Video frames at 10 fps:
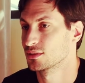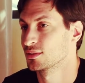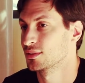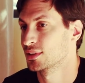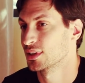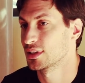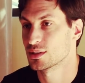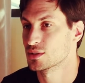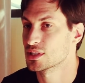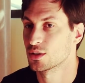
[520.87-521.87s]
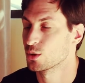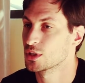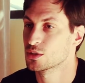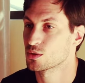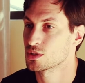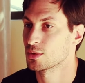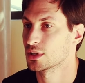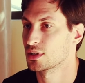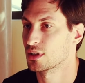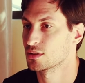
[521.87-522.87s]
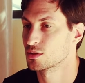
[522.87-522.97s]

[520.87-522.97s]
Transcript: Mm. And that's what I say, nobody talks about that.